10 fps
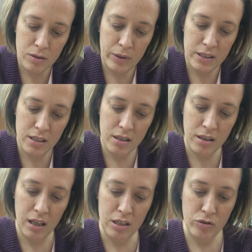Swenson to
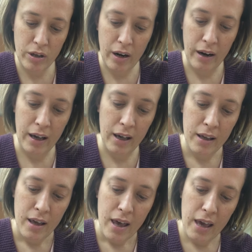the entry area
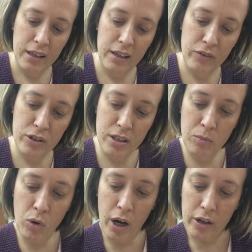and give her
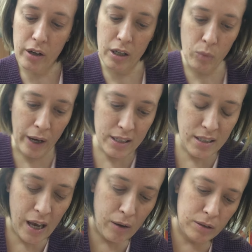some water and a wet
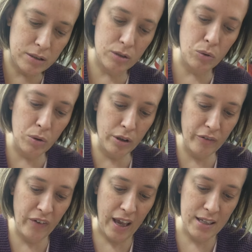towel to cool her
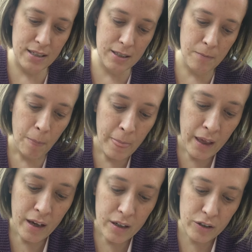face."
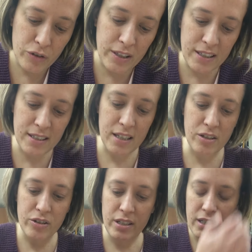Using
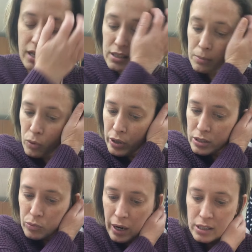scissors, he cut the
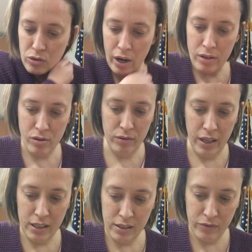boy's right trouser
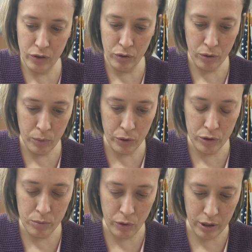leg to view the
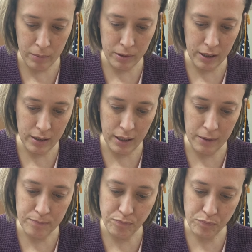wound more completely.